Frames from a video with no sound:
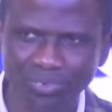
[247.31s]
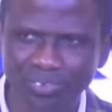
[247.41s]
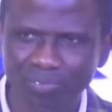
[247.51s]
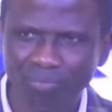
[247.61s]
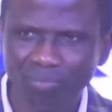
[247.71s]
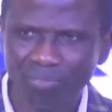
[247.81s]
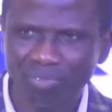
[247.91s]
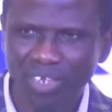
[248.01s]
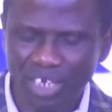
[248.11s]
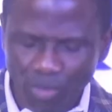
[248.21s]
Amen.
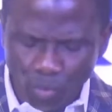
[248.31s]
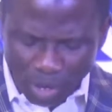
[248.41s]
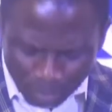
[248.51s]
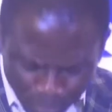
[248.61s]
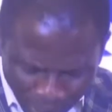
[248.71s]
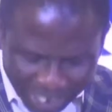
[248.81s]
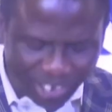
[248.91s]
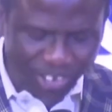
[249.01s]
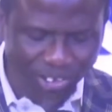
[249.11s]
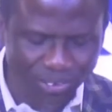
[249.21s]
We
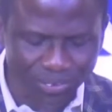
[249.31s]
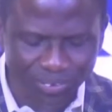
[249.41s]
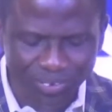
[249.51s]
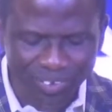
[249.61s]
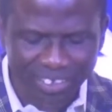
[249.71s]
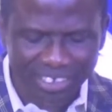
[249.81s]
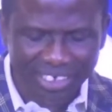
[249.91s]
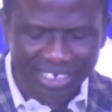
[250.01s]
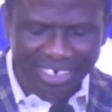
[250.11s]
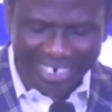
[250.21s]
bless you.
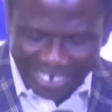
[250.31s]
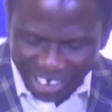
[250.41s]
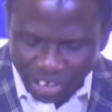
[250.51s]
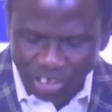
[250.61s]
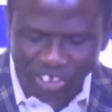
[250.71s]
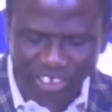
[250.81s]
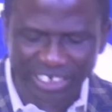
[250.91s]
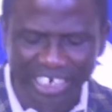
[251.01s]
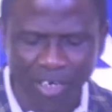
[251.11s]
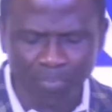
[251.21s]
Amen. In your
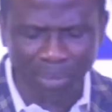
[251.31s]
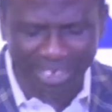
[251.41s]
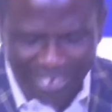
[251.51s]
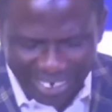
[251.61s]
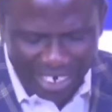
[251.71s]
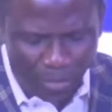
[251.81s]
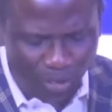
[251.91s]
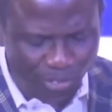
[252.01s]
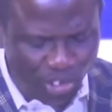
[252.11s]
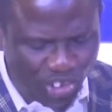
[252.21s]
sleep, in the name
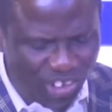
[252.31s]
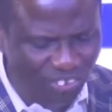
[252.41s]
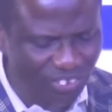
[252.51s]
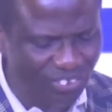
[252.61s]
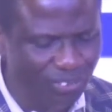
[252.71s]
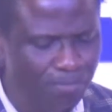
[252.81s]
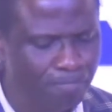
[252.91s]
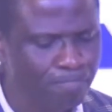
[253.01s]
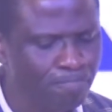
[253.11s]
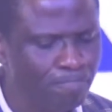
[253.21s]
of Jesus.
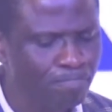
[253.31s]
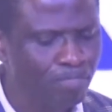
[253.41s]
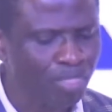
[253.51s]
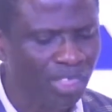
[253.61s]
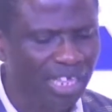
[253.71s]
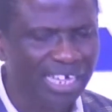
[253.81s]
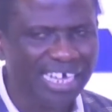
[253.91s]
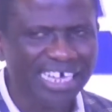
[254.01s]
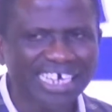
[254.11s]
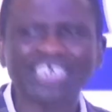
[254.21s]

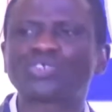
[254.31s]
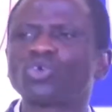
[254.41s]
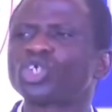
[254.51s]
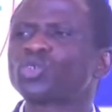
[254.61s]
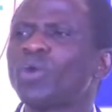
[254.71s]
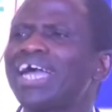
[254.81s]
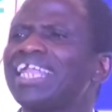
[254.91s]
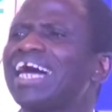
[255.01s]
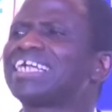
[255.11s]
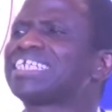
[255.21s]
Amen. It was
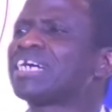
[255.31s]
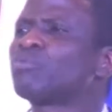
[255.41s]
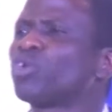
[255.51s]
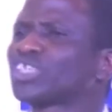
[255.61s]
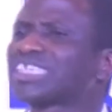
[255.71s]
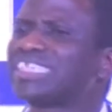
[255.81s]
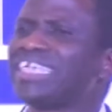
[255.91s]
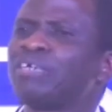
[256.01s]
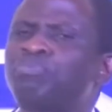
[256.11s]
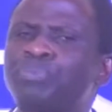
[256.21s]
while Adam was
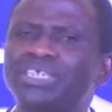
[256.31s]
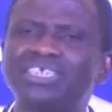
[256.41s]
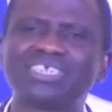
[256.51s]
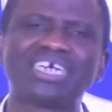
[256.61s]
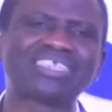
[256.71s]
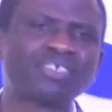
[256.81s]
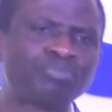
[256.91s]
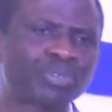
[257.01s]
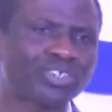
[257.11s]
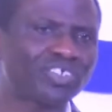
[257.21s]
sleeping that he
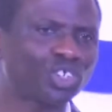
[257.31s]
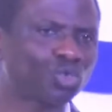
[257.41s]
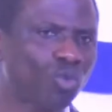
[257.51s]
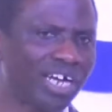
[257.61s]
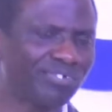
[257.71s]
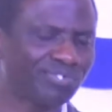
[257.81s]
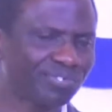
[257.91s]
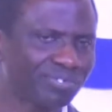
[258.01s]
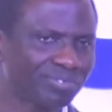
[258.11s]
brought his wife.